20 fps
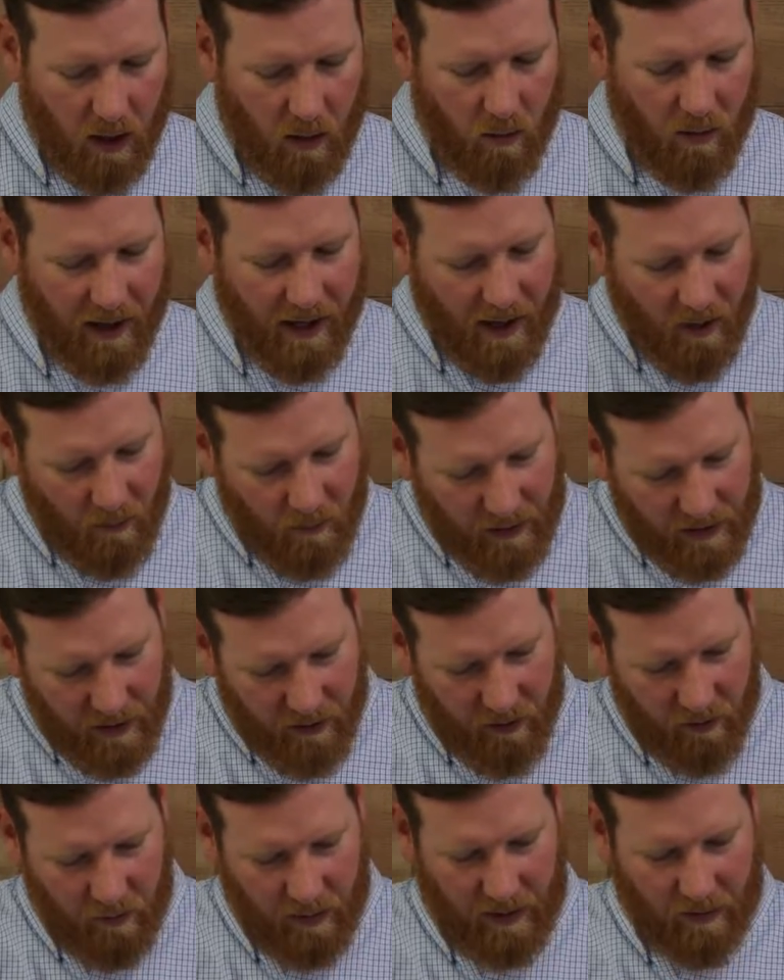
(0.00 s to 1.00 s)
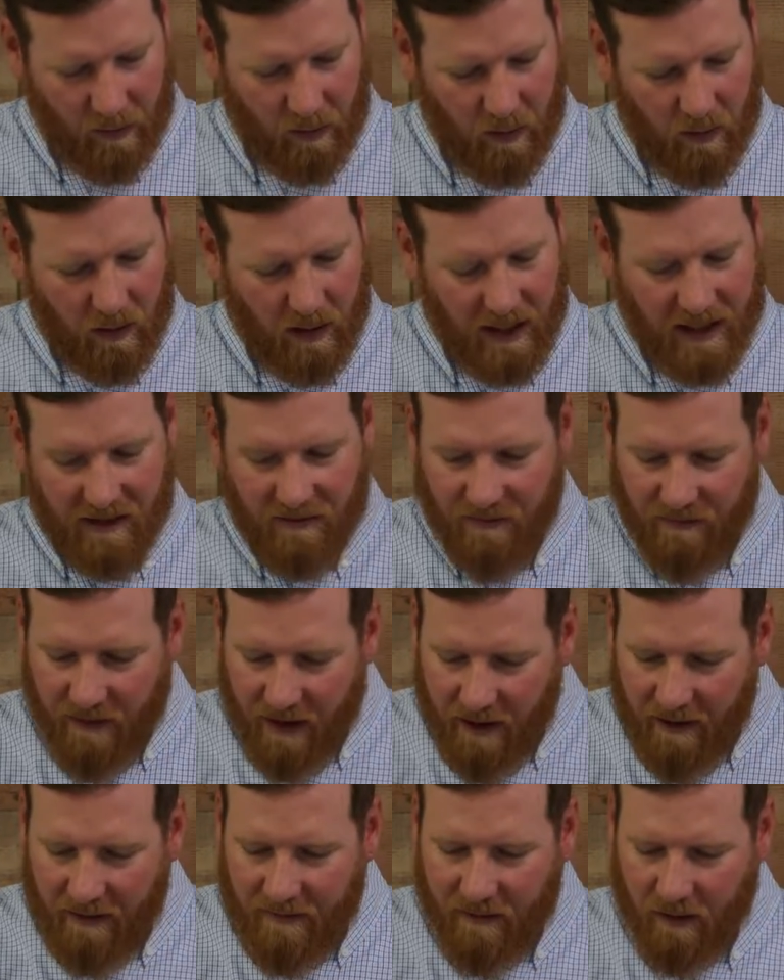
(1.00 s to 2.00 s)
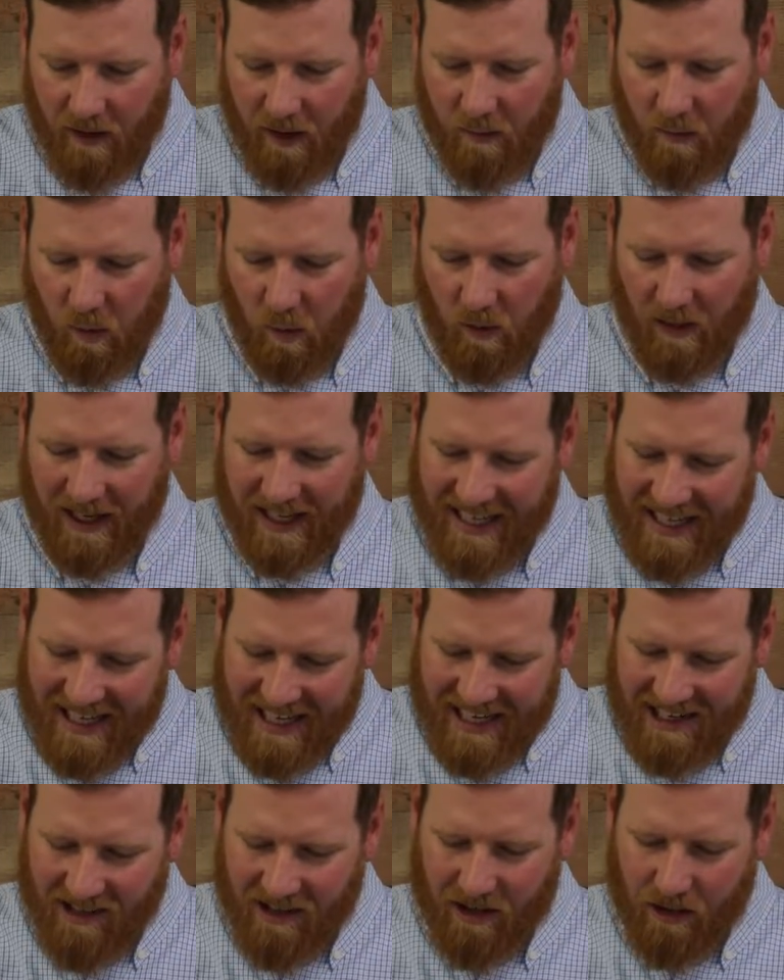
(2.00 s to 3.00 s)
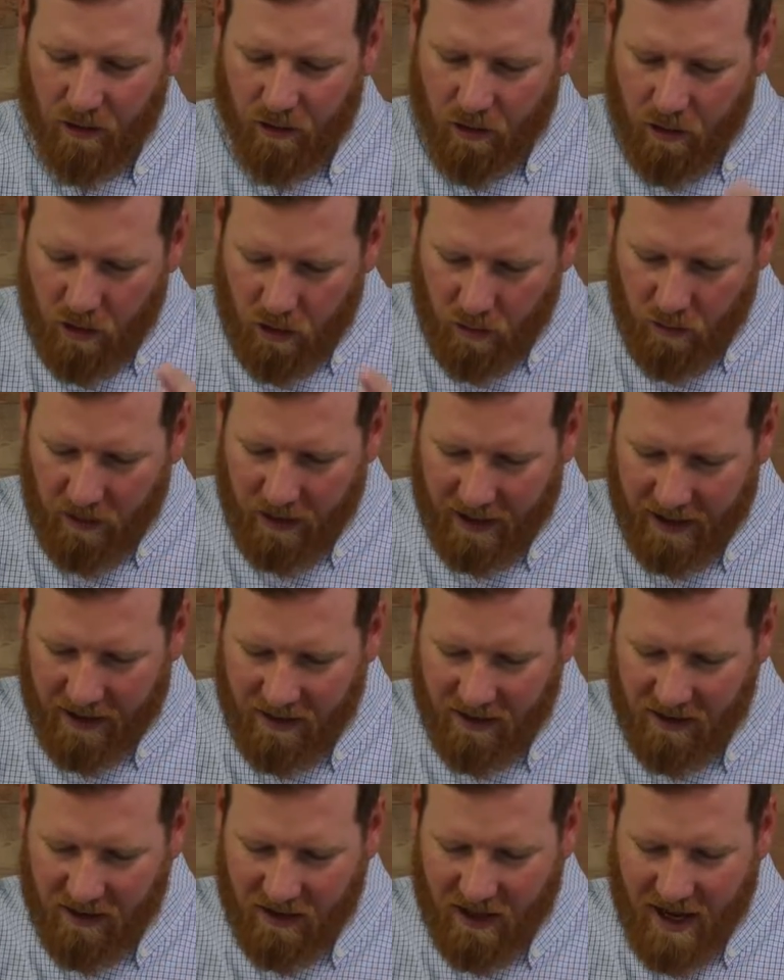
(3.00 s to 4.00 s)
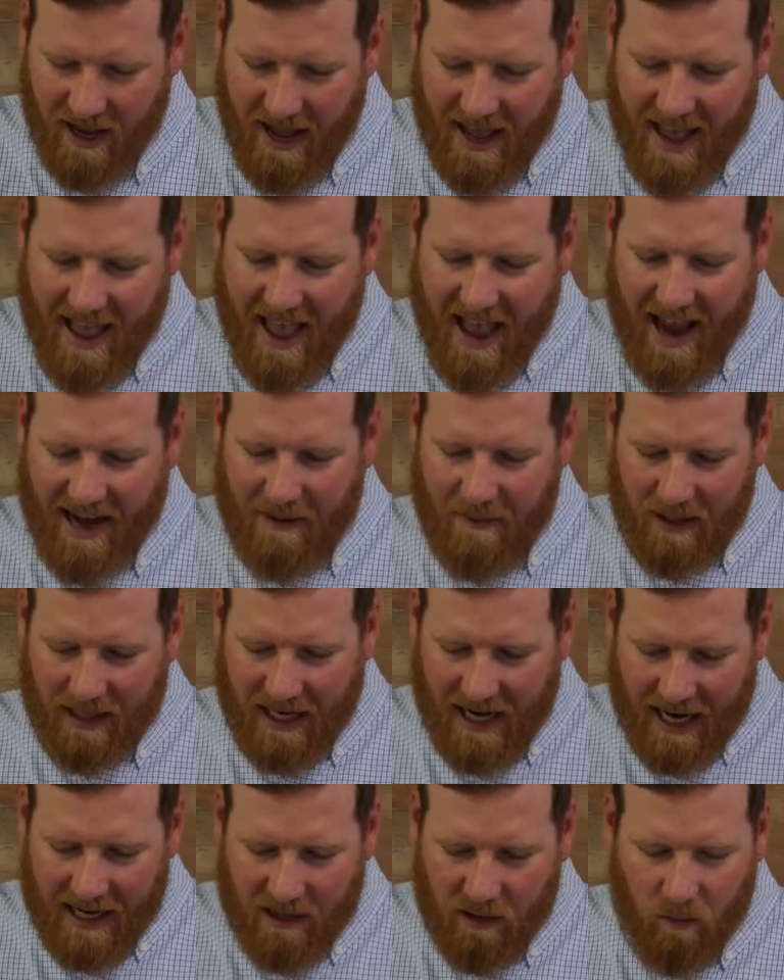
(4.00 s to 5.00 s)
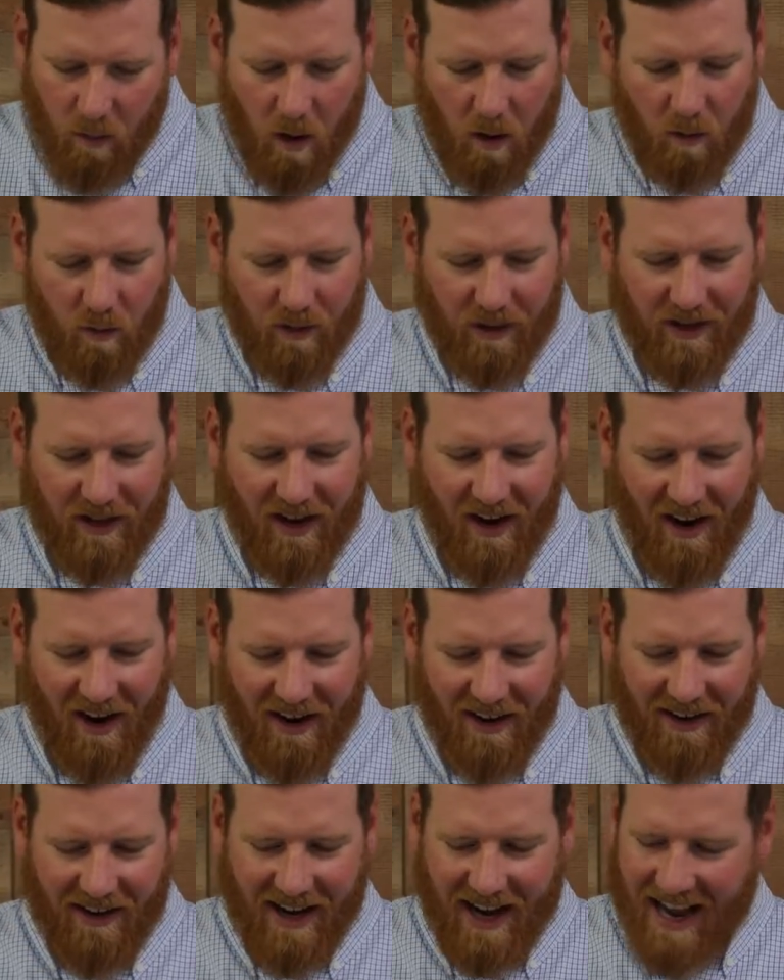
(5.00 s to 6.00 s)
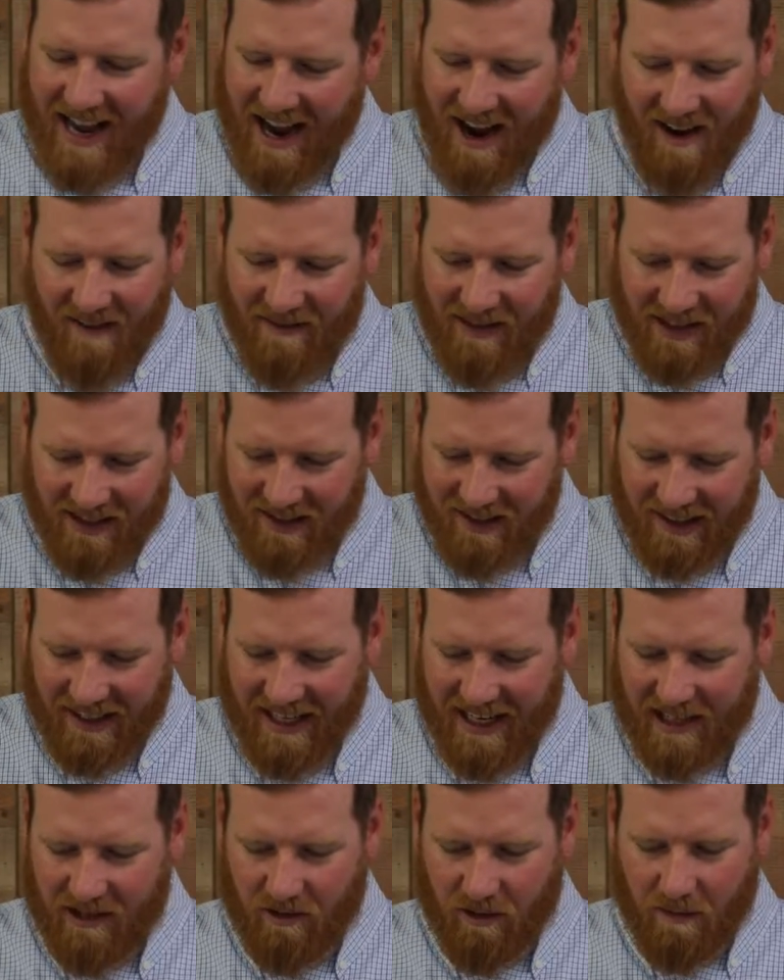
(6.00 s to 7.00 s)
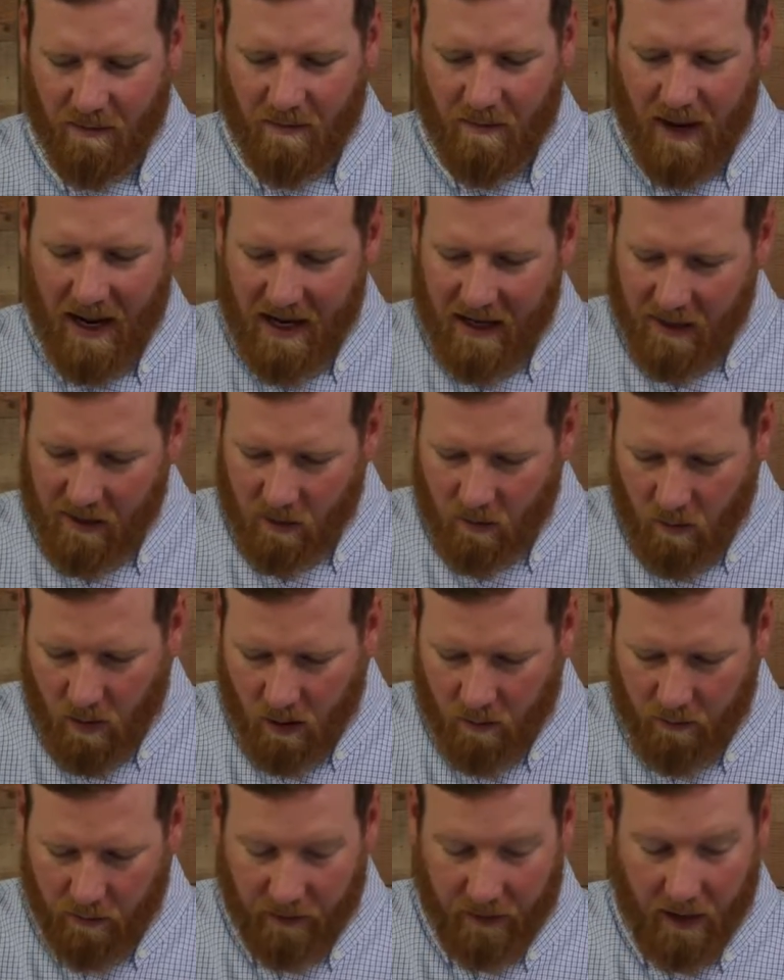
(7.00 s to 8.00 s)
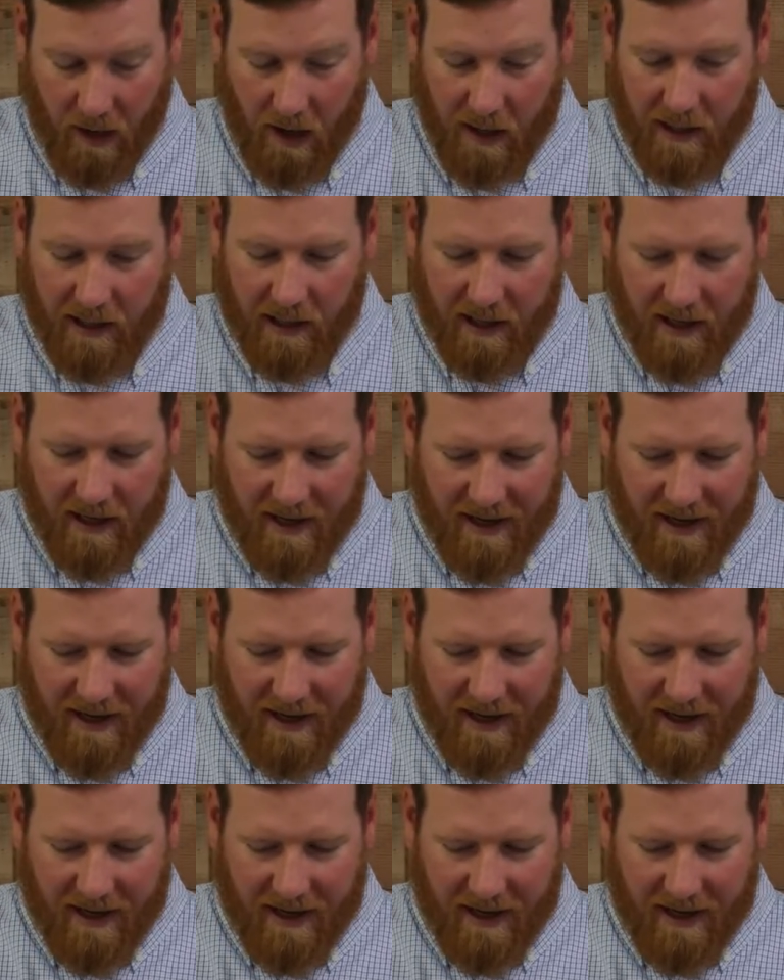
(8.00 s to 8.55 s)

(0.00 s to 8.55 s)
We're helping other people. It's very, very important. Enoch knew this, and he began his walk with God, obviously a tremendous walk with God.